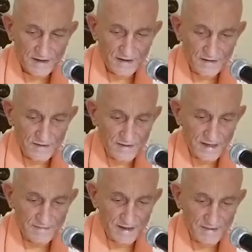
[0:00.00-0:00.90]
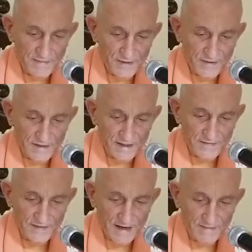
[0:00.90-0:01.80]
Although he may be born in the
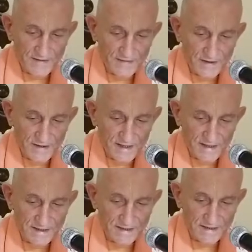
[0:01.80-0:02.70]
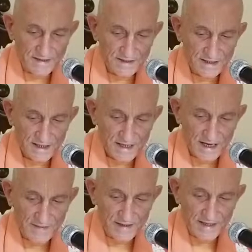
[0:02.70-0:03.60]
family of dog-eaters
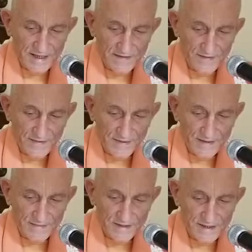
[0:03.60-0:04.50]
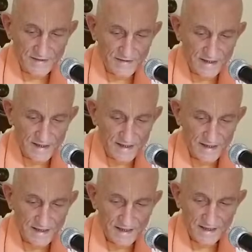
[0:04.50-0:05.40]
and may therefore be materially,
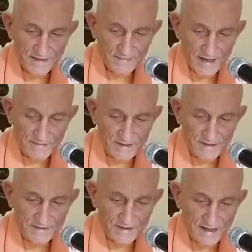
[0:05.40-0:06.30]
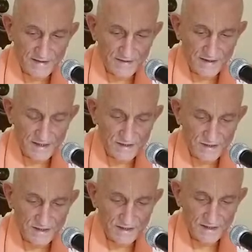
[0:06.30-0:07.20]
by material
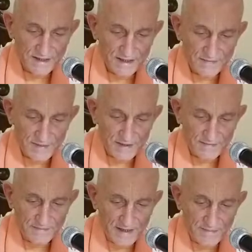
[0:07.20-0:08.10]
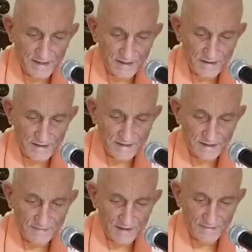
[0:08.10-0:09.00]
calculation, may be the lowest
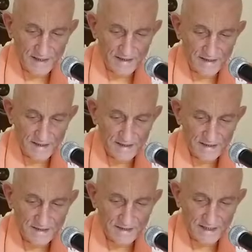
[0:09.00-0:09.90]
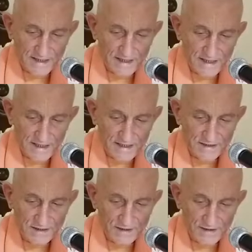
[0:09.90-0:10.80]
among men, still he
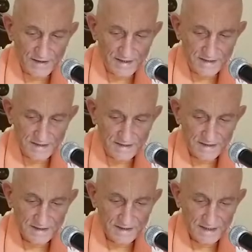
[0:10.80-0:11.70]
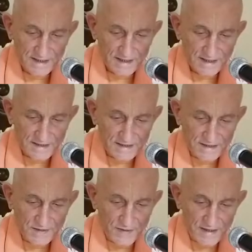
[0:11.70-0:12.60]
is glorious. This is
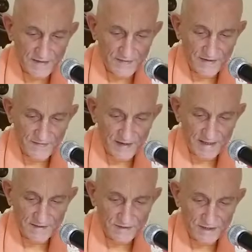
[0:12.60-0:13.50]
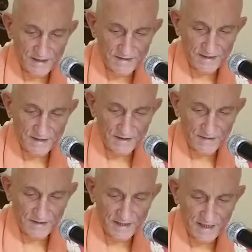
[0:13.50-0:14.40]
the wonderful effect of chanting the
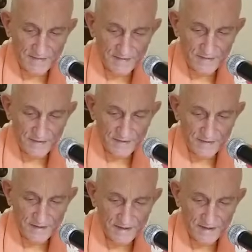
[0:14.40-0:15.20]
holy name of the Lord.